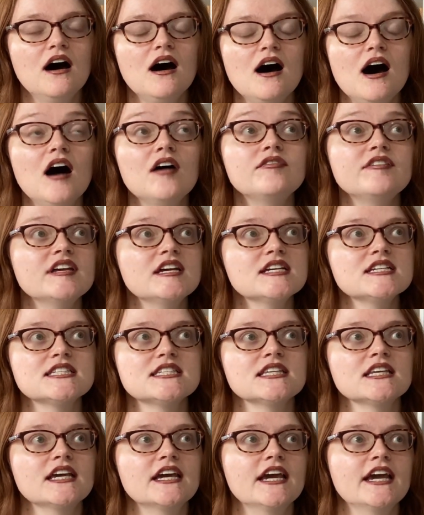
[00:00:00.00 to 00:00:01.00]

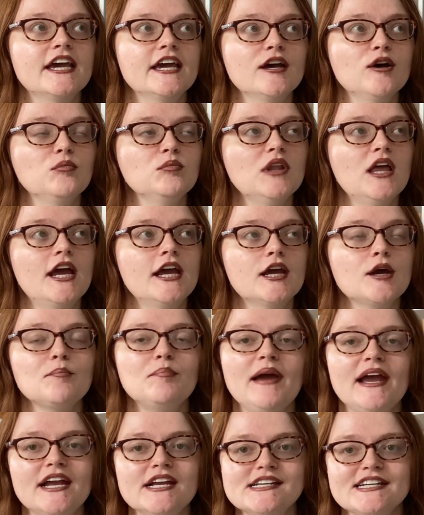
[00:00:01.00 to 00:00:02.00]
obviously him like
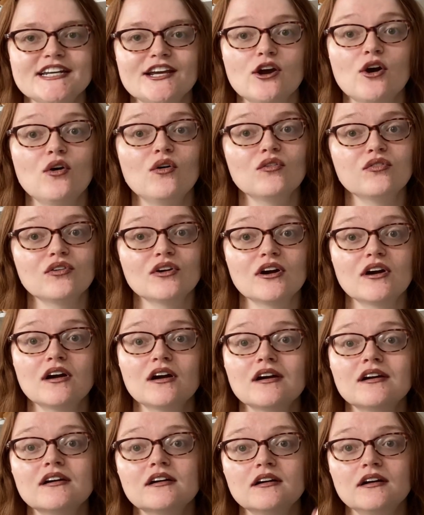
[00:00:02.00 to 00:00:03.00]
painting
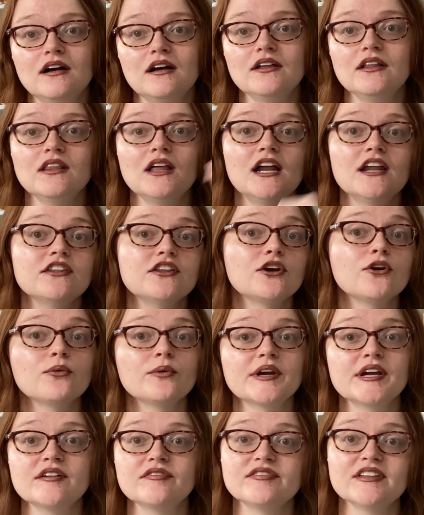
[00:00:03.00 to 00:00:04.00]
over a lot of the
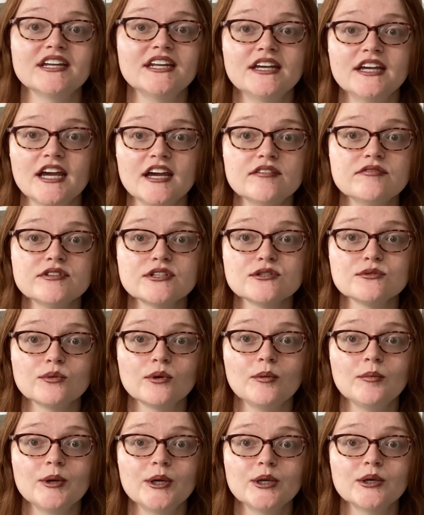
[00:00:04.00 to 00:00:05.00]
grief that he gave this
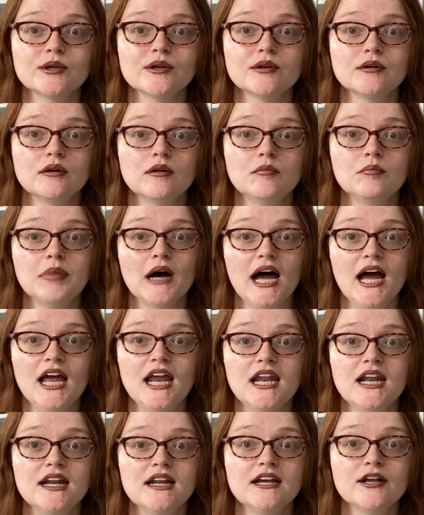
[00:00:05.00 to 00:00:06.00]
woman,
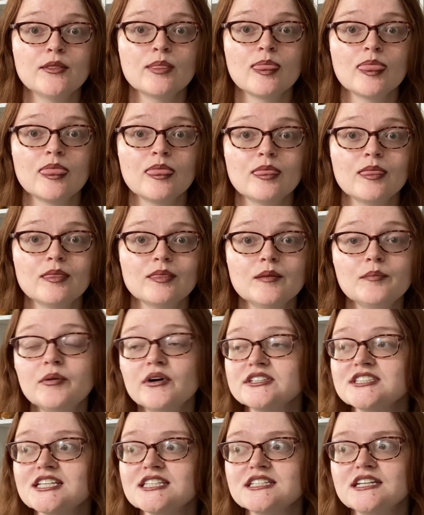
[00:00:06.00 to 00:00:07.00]
but the
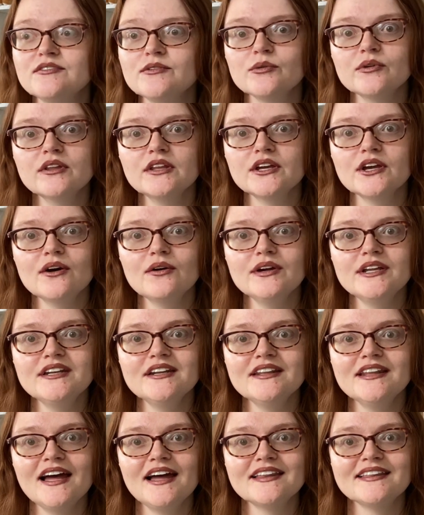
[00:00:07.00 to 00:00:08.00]
book doesn't even really go
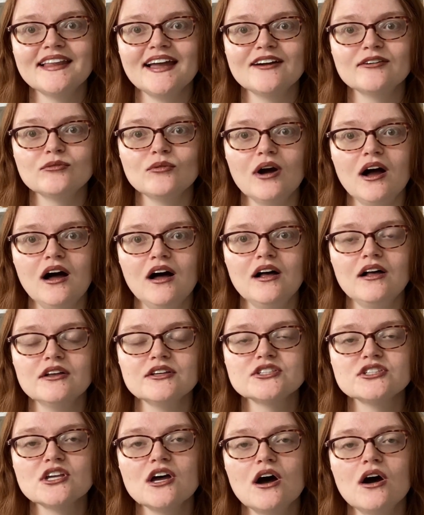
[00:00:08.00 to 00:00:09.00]
into that well.
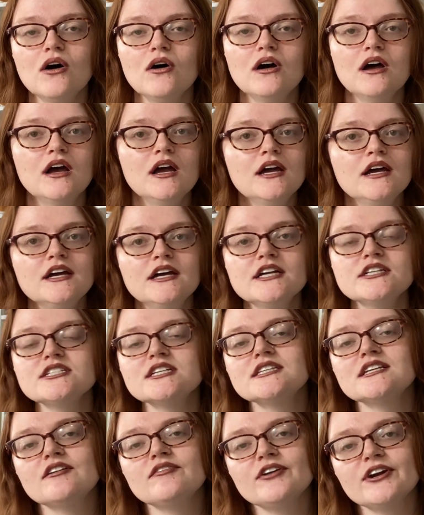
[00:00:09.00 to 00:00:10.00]
So it's
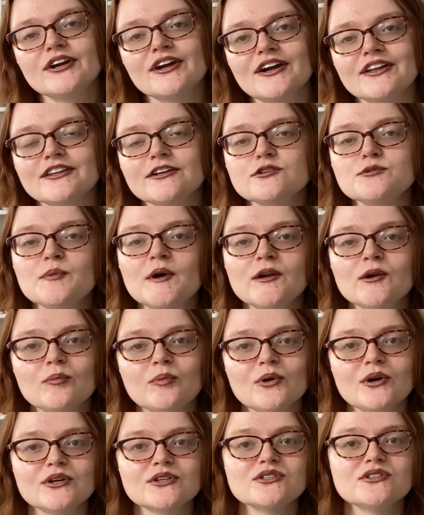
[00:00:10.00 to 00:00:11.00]
just not very good. There's better
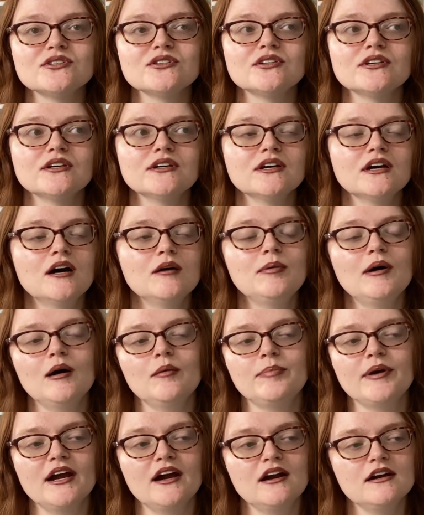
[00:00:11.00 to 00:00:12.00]
books
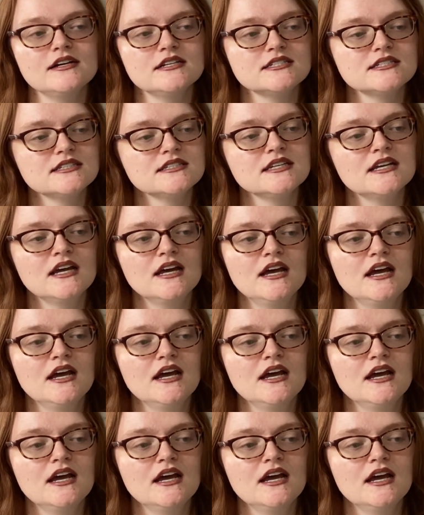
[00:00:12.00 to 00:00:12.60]
about Paris.